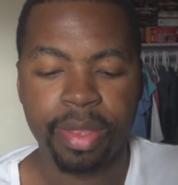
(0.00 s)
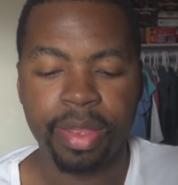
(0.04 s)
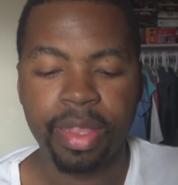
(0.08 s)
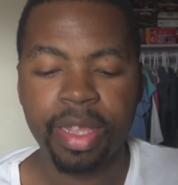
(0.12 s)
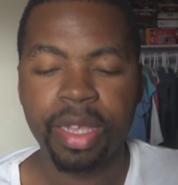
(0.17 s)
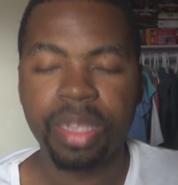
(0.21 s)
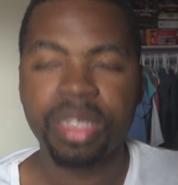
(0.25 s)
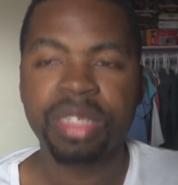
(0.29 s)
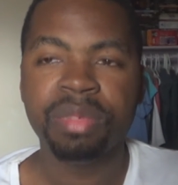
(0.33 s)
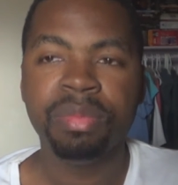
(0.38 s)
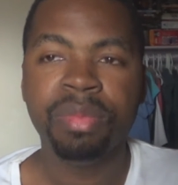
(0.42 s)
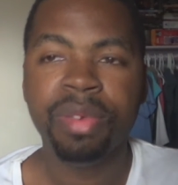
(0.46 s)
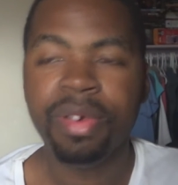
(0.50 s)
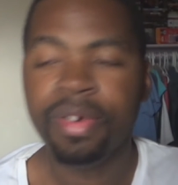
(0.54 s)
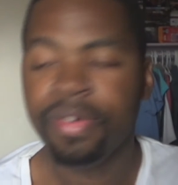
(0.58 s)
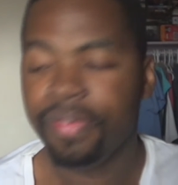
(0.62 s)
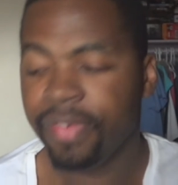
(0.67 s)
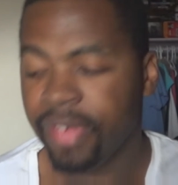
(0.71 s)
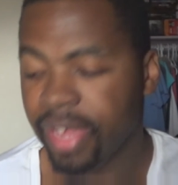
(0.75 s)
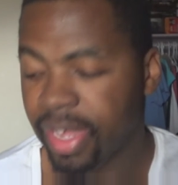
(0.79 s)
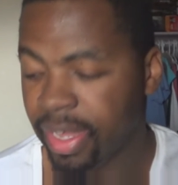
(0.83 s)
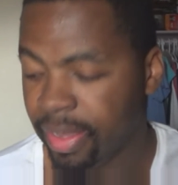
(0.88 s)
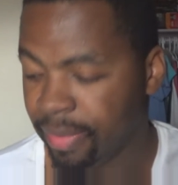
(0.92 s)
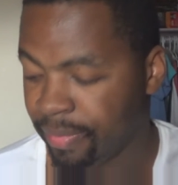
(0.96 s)
This
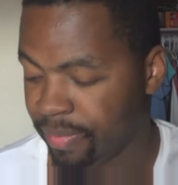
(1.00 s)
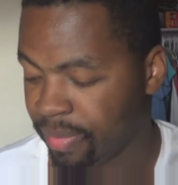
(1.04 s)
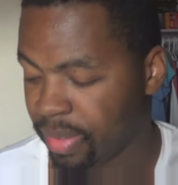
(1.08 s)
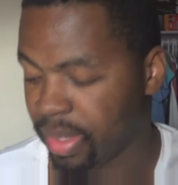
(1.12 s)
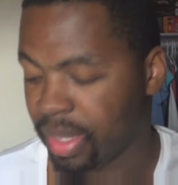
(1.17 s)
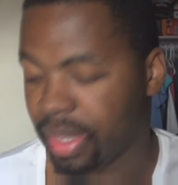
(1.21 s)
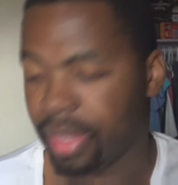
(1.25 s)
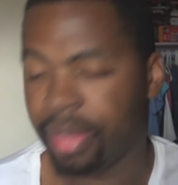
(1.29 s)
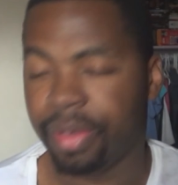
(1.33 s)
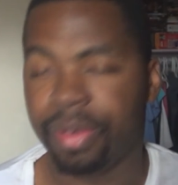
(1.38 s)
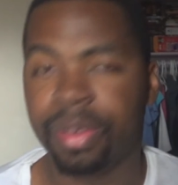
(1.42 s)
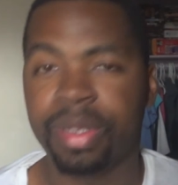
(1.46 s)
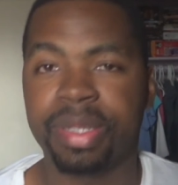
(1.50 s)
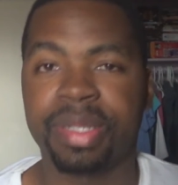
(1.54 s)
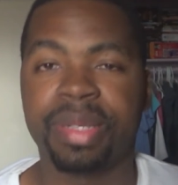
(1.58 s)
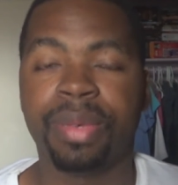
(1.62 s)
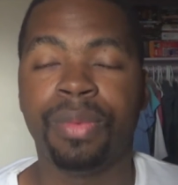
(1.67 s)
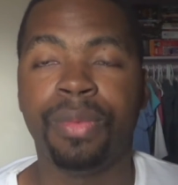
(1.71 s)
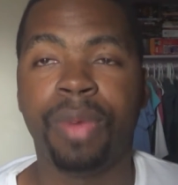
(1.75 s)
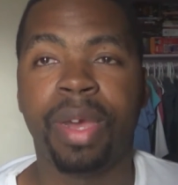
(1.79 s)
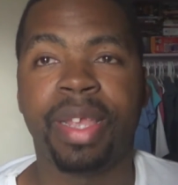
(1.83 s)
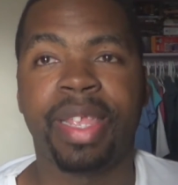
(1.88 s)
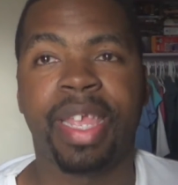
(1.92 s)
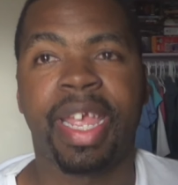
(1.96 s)
movie is the
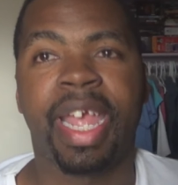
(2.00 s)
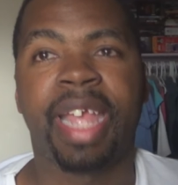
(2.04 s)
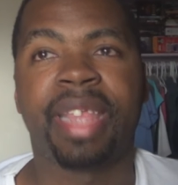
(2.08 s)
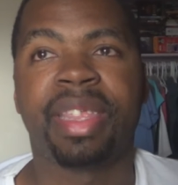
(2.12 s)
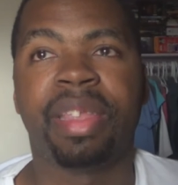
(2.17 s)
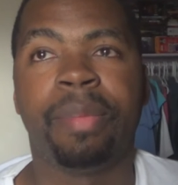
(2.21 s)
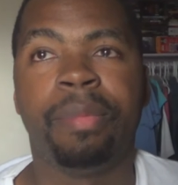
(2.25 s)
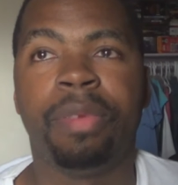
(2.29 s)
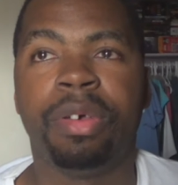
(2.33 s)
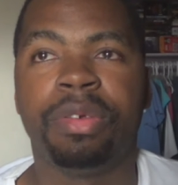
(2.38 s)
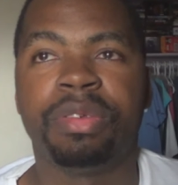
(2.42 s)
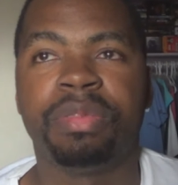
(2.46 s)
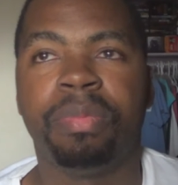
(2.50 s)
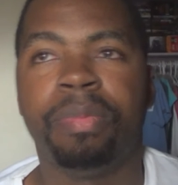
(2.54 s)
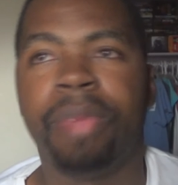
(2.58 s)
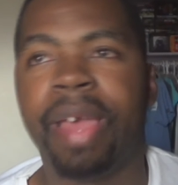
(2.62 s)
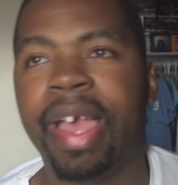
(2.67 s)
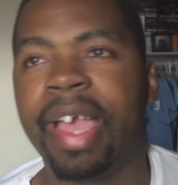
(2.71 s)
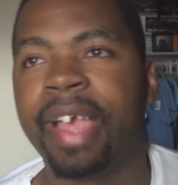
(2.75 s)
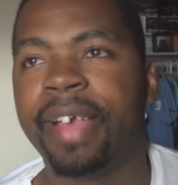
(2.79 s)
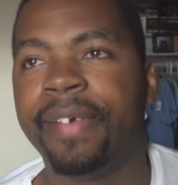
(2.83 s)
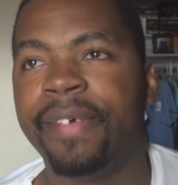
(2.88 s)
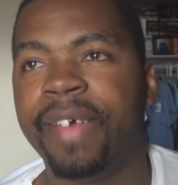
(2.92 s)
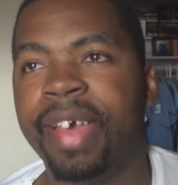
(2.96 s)
one that got the most
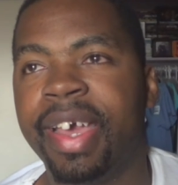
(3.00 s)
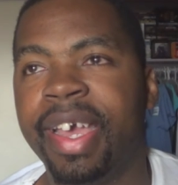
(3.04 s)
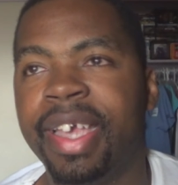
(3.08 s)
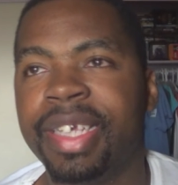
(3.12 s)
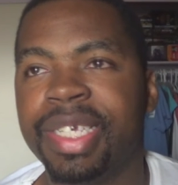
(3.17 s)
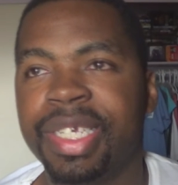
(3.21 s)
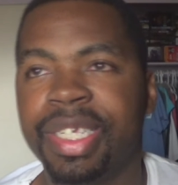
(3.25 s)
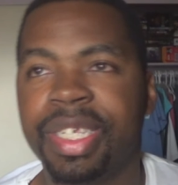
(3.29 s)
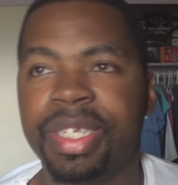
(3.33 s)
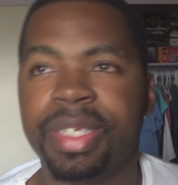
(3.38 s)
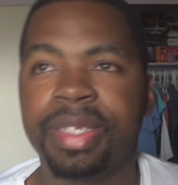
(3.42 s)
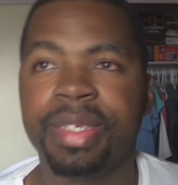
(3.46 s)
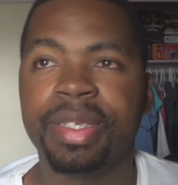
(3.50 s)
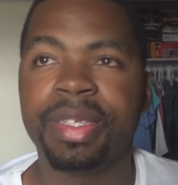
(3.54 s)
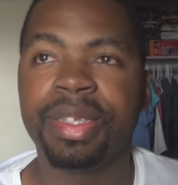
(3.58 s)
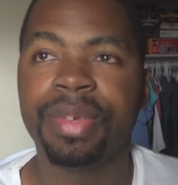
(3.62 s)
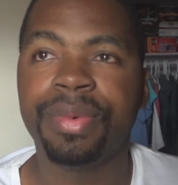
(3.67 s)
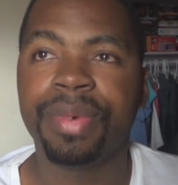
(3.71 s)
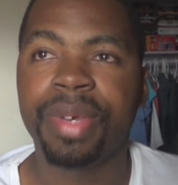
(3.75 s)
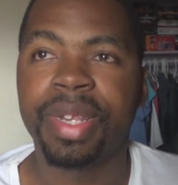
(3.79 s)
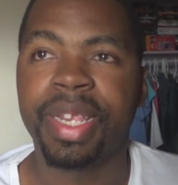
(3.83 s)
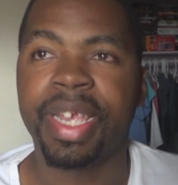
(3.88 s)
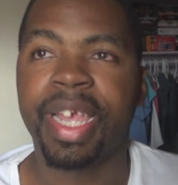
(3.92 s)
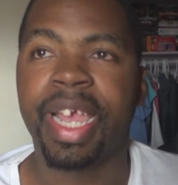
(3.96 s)
backlash. This is the
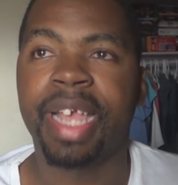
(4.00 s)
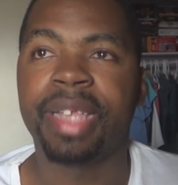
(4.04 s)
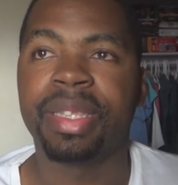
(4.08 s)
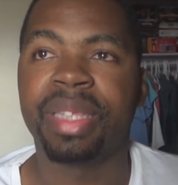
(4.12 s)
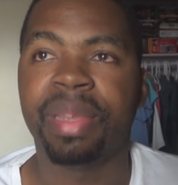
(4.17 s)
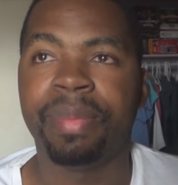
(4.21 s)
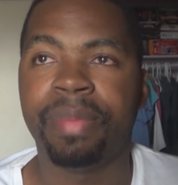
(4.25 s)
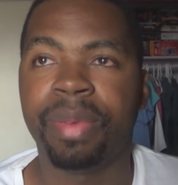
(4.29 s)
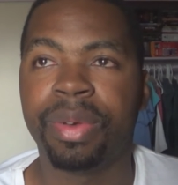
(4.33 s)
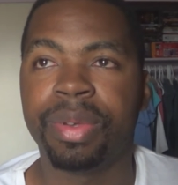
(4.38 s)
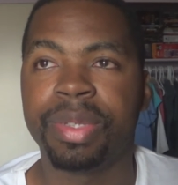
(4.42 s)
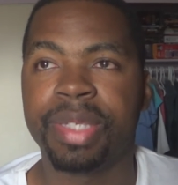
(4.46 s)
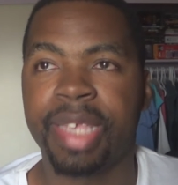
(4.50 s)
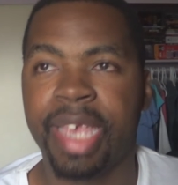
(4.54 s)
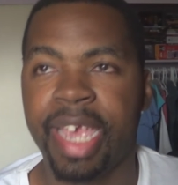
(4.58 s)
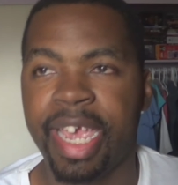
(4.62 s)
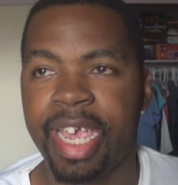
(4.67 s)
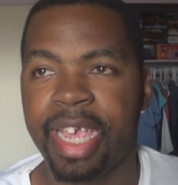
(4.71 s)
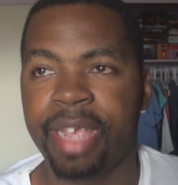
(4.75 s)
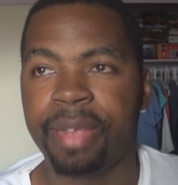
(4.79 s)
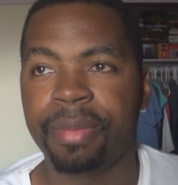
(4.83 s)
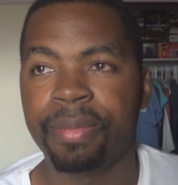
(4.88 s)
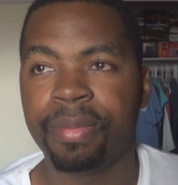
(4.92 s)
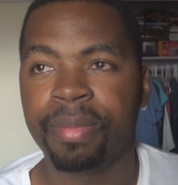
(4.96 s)
one that got the most
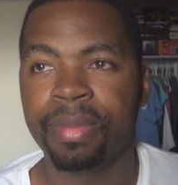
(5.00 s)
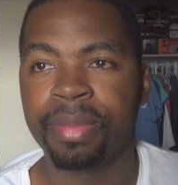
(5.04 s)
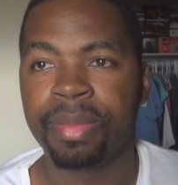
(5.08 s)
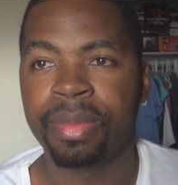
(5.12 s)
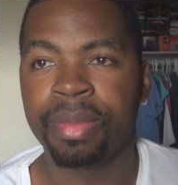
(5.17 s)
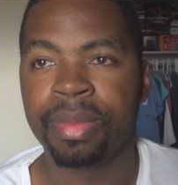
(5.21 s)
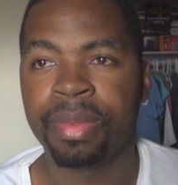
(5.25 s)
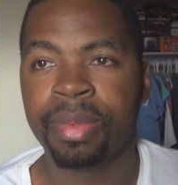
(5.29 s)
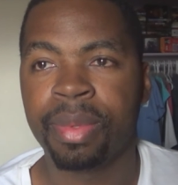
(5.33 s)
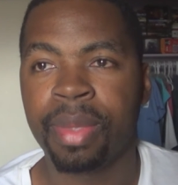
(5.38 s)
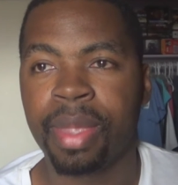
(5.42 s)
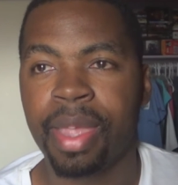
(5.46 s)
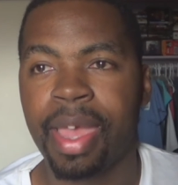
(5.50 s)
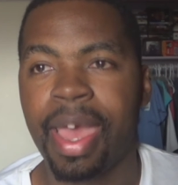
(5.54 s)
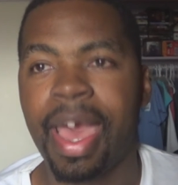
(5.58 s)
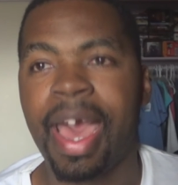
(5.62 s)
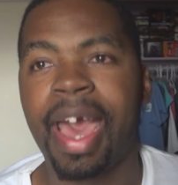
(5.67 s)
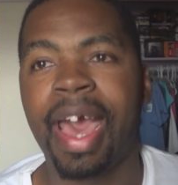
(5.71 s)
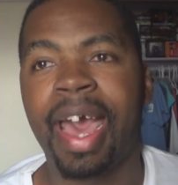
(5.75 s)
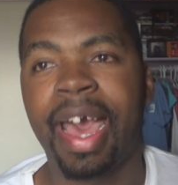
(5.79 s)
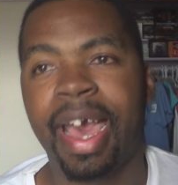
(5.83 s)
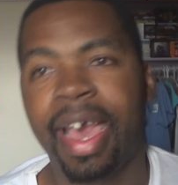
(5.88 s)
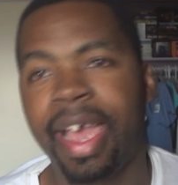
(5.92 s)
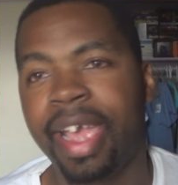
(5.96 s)
hate
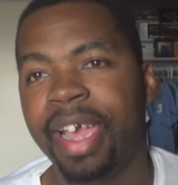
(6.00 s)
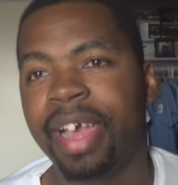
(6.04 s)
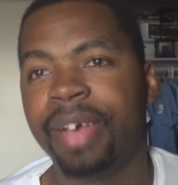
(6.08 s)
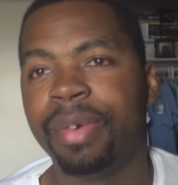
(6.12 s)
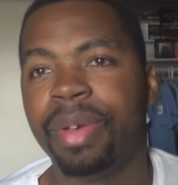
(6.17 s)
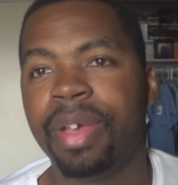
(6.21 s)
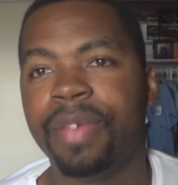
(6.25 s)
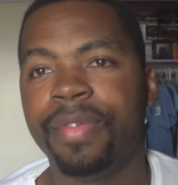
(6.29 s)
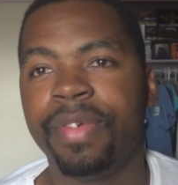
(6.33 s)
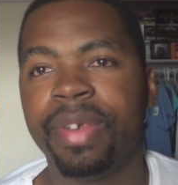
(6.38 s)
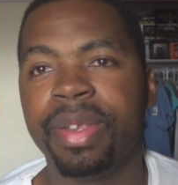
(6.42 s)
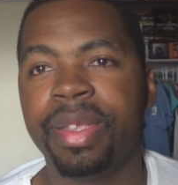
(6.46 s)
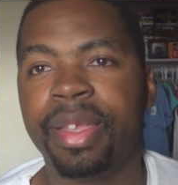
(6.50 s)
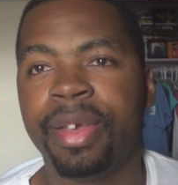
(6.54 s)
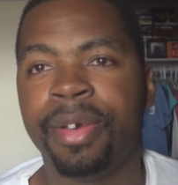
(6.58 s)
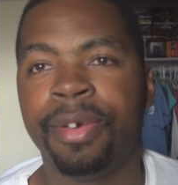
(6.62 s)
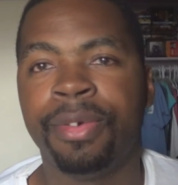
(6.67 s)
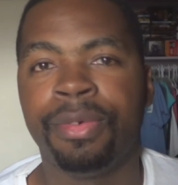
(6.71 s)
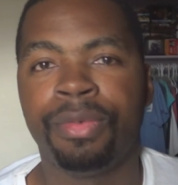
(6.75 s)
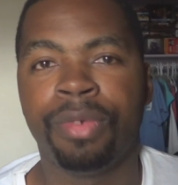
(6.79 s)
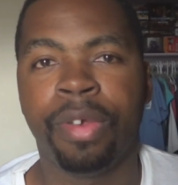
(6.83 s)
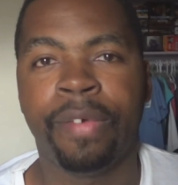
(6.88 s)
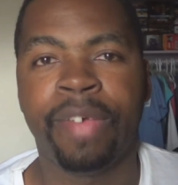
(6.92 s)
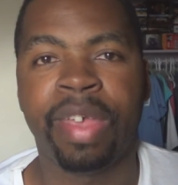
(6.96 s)
I, however,
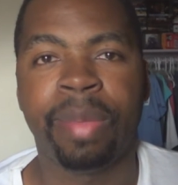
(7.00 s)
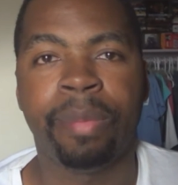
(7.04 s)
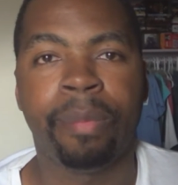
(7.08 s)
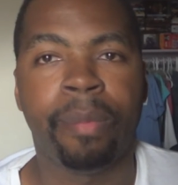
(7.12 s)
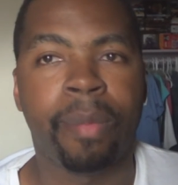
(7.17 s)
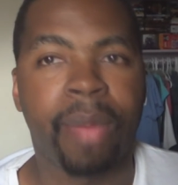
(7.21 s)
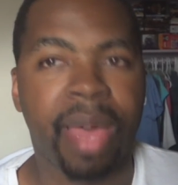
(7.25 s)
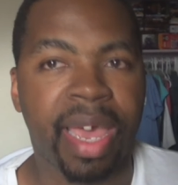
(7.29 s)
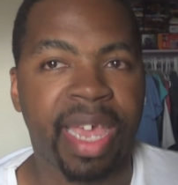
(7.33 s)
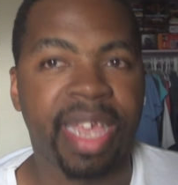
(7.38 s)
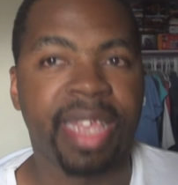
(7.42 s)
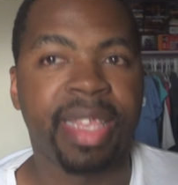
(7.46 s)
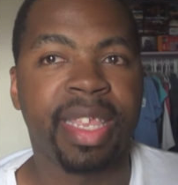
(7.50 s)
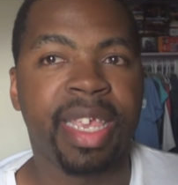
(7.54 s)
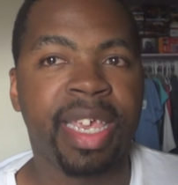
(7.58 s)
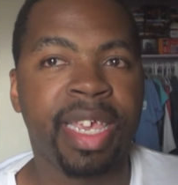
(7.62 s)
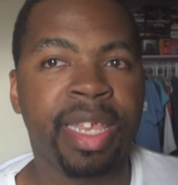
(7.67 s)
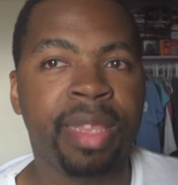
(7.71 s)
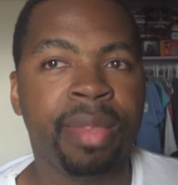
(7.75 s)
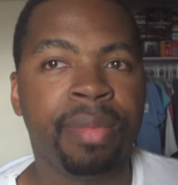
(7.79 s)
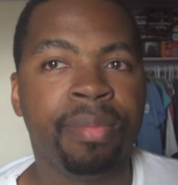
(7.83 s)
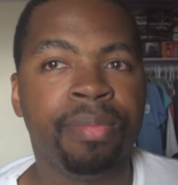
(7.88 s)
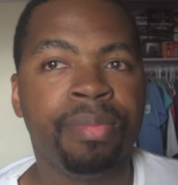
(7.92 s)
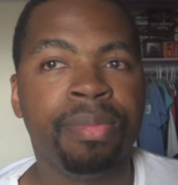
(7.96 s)
don't really mind
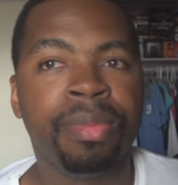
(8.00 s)
it.